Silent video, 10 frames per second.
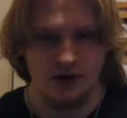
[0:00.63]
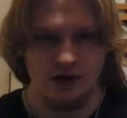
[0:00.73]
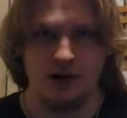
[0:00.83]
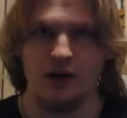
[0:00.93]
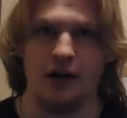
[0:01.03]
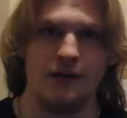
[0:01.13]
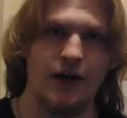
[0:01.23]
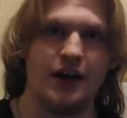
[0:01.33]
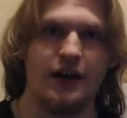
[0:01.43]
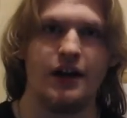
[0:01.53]
Alright,
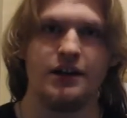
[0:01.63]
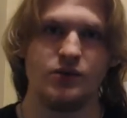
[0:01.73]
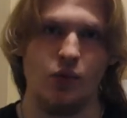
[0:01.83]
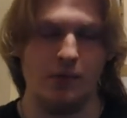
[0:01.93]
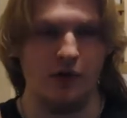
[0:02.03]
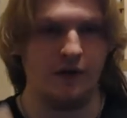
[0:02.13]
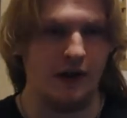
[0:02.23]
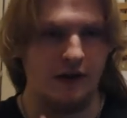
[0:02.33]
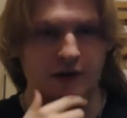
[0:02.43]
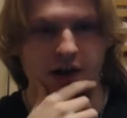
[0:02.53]
hi guys, one more for the
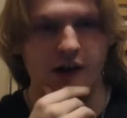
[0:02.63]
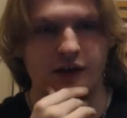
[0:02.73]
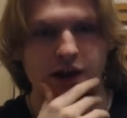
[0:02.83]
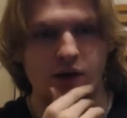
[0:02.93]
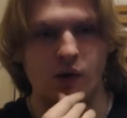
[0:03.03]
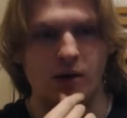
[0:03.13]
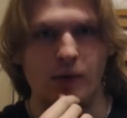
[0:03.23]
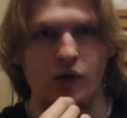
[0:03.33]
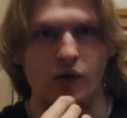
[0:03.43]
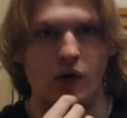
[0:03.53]
evening I think, while I'm on
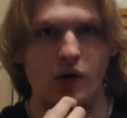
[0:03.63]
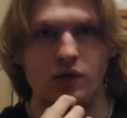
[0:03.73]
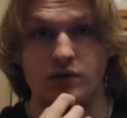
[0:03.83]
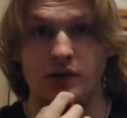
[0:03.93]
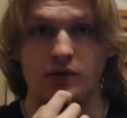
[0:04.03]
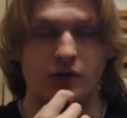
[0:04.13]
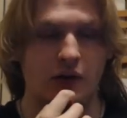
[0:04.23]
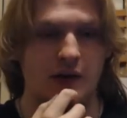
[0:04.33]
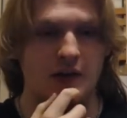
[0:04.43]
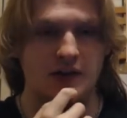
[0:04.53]
a roll,
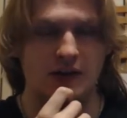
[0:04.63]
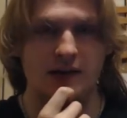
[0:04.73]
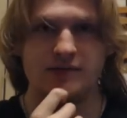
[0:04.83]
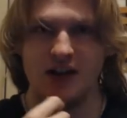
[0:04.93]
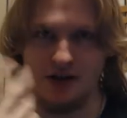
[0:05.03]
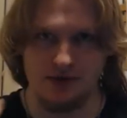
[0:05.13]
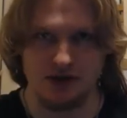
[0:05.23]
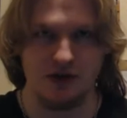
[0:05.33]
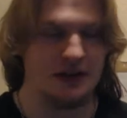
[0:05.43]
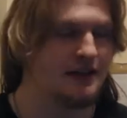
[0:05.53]
knocking these out. I'm starting to
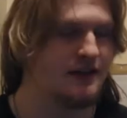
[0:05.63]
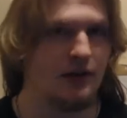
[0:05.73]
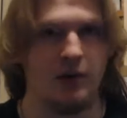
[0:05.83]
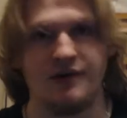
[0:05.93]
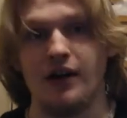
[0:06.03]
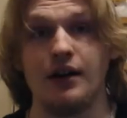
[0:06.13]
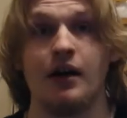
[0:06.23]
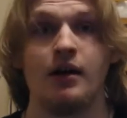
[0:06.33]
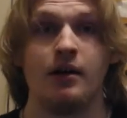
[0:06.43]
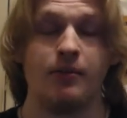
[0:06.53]
enjoy these, they're quite fun.
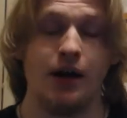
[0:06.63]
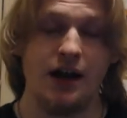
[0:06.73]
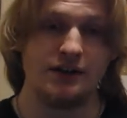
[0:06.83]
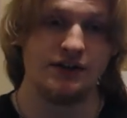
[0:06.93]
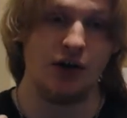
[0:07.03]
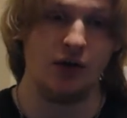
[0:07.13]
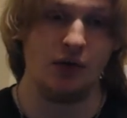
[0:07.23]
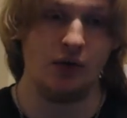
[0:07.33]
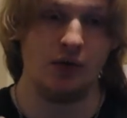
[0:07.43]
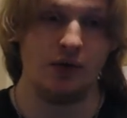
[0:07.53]
But yeah,
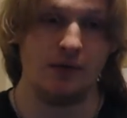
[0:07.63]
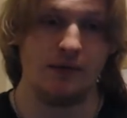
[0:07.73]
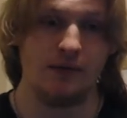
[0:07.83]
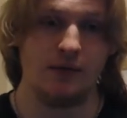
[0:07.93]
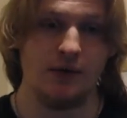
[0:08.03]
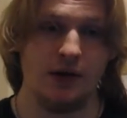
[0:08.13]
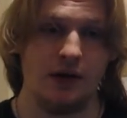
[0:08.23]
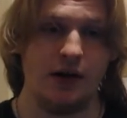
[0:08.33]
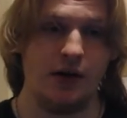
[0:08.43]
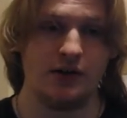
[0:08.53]
so, I
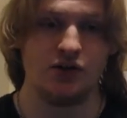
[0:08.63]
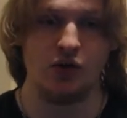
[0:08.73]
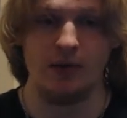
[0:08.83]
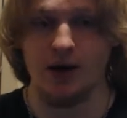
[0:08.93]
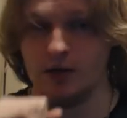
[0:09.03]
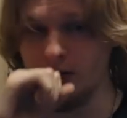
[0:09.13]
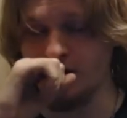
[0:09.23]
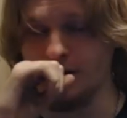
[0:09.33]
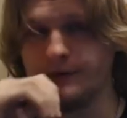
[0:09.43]
think I'm going to talk about, I